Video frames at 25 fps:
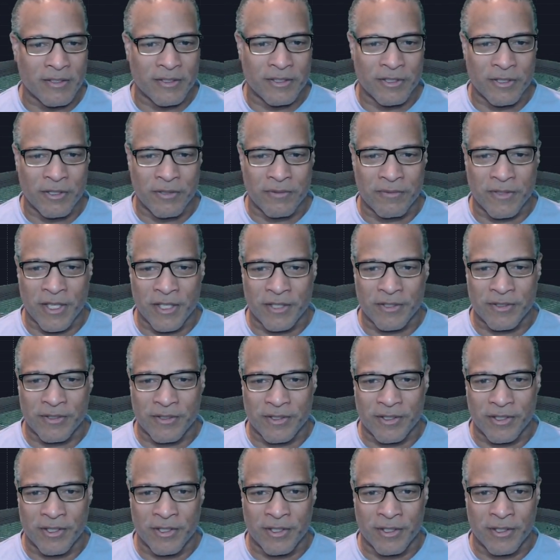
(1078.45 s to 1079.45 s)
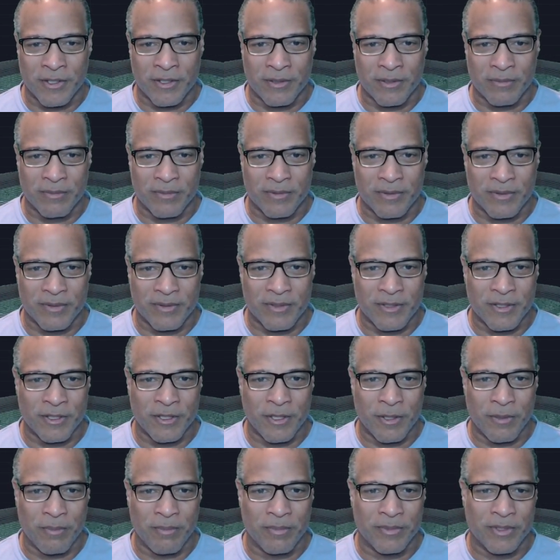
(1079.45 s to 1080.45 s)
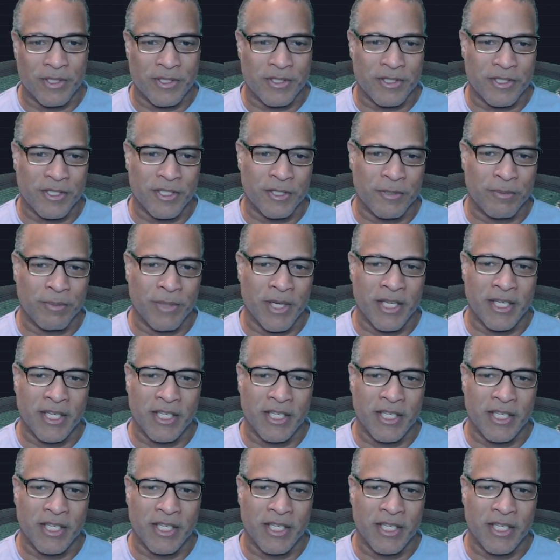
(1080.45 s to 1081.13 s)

You've got the synth mining